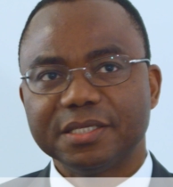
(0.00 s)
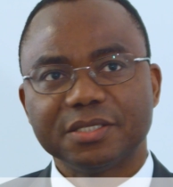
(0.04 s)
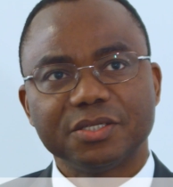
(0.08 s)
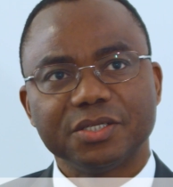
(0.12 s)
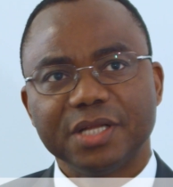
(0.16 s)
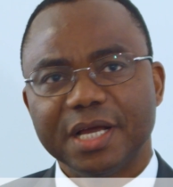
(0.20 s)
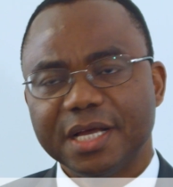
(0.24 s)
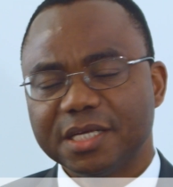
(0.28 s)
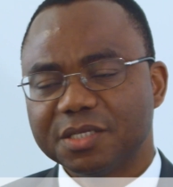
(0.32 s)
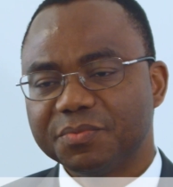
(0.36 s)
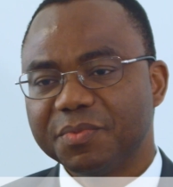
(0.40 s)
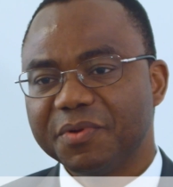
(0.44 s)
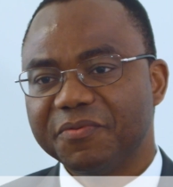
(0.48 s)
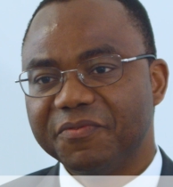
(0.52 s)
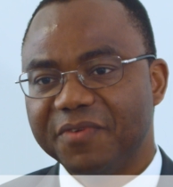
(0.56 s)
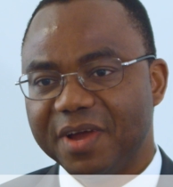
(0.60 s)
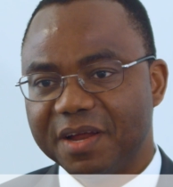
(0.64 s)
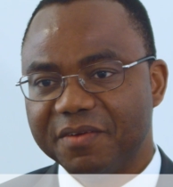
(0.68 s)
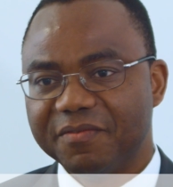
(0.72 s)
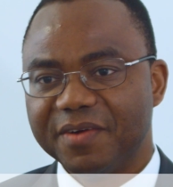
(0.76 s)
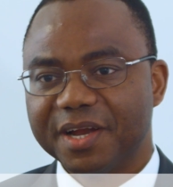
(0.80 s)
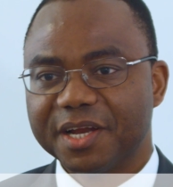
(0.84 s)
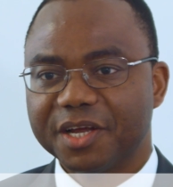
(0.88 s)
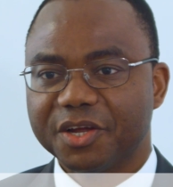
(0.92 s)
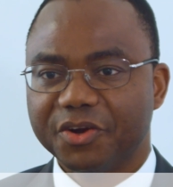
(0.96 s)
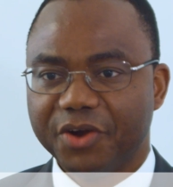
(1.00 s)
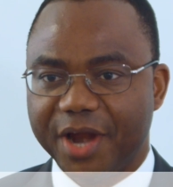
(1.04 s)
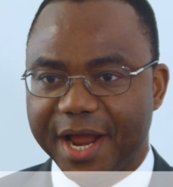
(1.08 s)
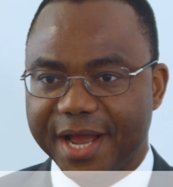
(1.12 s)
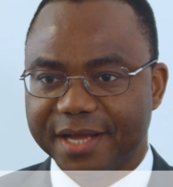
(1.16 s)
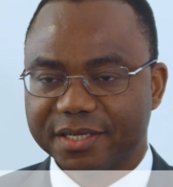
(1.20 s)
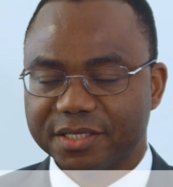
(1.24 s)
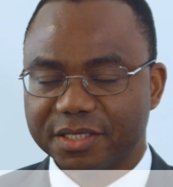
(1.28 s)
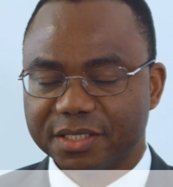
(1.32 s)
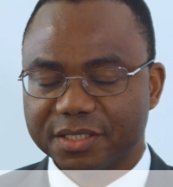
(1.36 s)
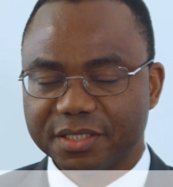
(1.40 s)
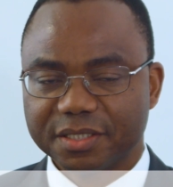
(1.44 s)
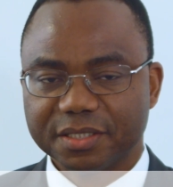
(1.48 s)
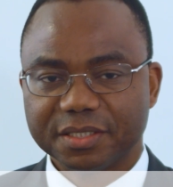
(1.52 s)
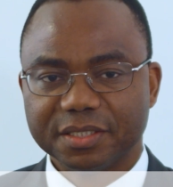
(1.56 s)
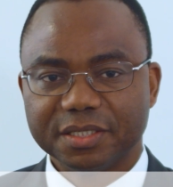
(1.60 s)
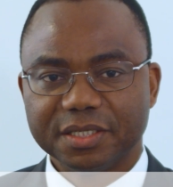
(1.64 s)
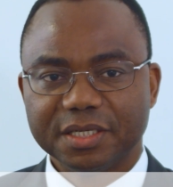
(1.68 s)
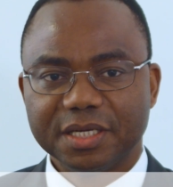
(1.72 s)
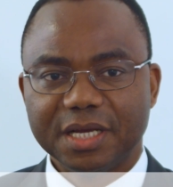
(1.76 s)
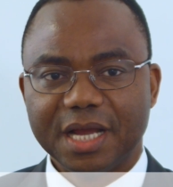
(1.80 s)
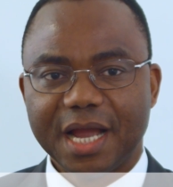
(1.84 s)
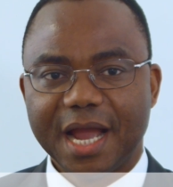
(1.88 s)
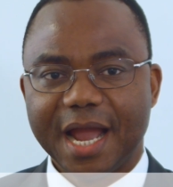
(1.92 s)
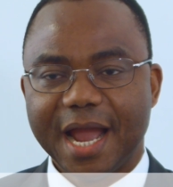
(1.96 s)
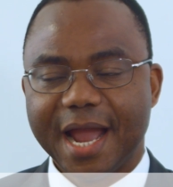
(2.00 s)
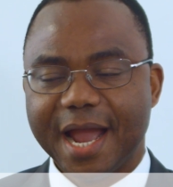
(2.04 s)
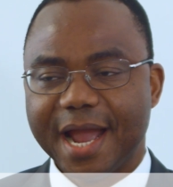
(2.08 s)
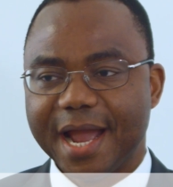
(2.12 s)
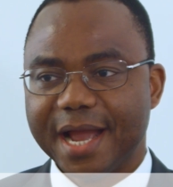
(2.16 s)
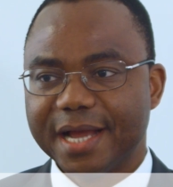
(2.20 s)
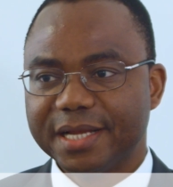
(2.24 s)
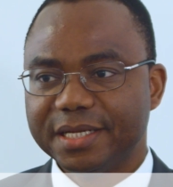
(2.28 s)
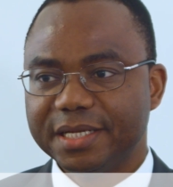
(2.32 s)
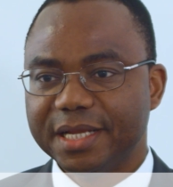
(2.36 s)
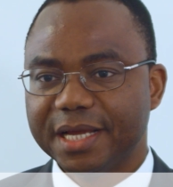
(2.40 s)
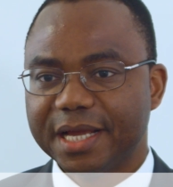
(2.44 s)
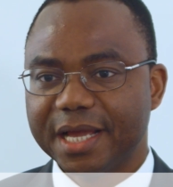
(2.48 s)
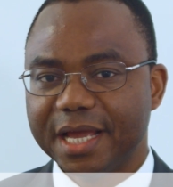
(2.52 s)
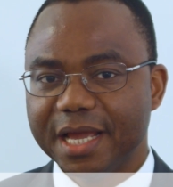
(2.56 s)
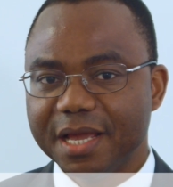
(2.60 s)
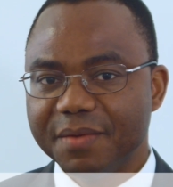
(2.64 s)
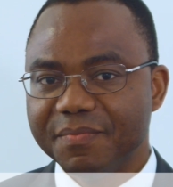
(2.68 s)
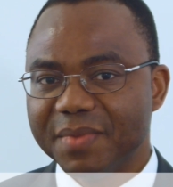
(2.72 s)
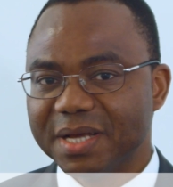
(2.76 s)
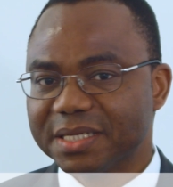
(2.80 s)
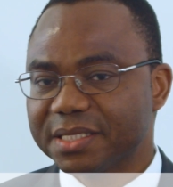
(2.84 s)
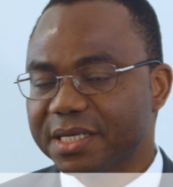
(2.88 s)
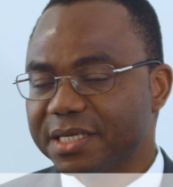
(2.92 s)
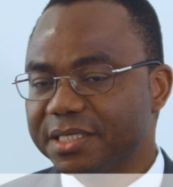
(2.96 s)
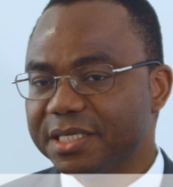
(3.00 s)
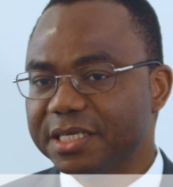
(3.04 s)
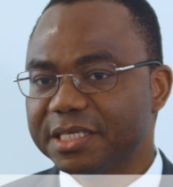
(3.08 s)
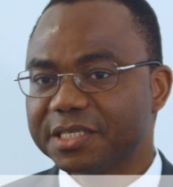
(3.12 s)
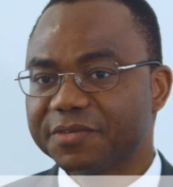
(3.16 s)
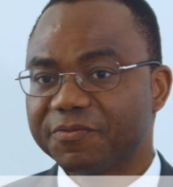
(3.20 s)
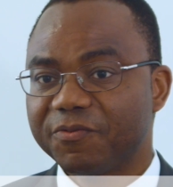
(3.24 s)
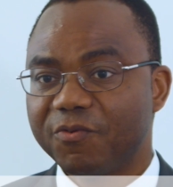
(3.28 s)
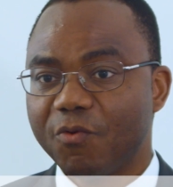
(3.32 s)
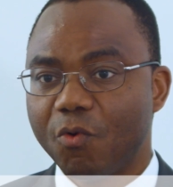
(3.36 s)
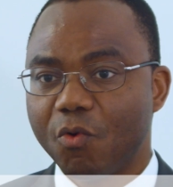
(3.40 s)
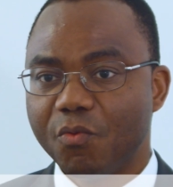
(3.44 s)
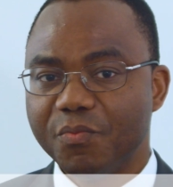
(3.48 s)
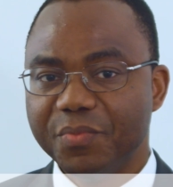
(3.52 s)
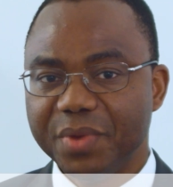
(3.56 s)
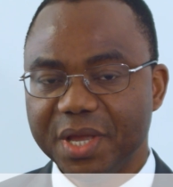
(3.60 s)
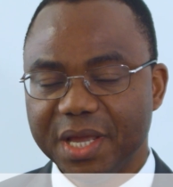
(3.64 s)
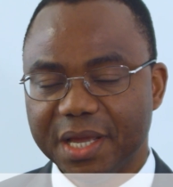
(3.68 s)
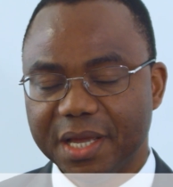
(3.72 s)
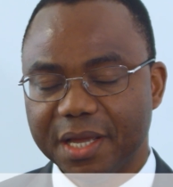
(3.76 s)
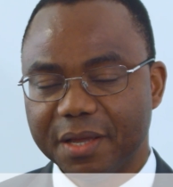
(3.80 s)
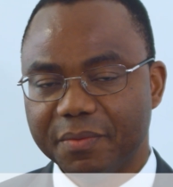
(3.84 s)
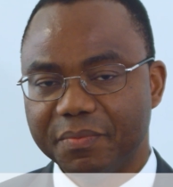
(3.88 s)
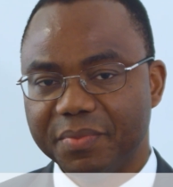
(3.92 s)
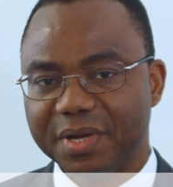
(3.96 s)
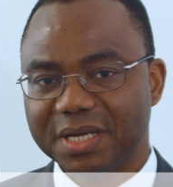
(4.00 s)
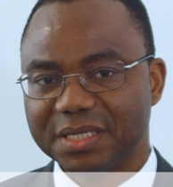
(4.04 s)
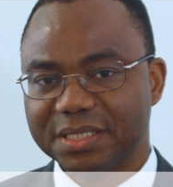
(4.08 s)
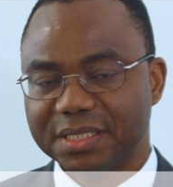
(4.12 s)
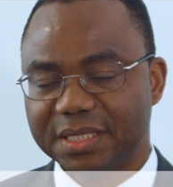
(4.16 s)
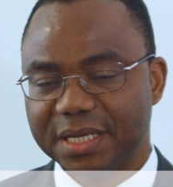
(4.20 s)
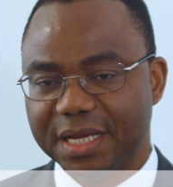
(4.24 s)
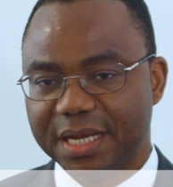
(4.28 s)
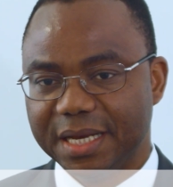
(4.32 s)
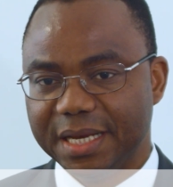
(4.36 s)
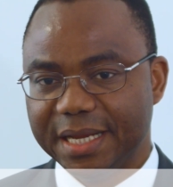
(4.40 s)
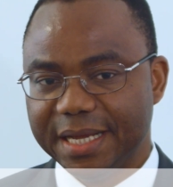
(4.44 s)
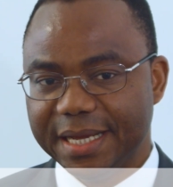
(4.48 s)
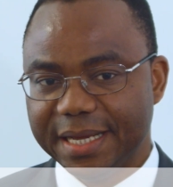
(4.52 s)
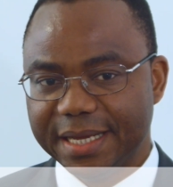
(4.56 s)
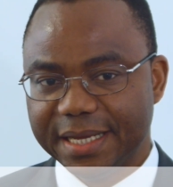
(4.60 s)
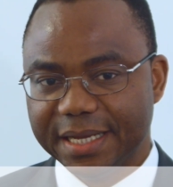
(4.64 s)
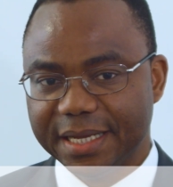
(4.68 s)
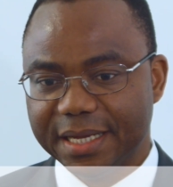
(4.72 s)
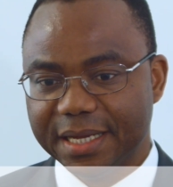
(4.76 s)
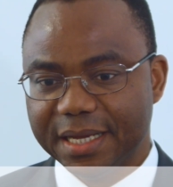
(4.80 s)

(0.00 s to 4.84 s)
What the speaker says: Today has been very, very great. And the key messages for me personally,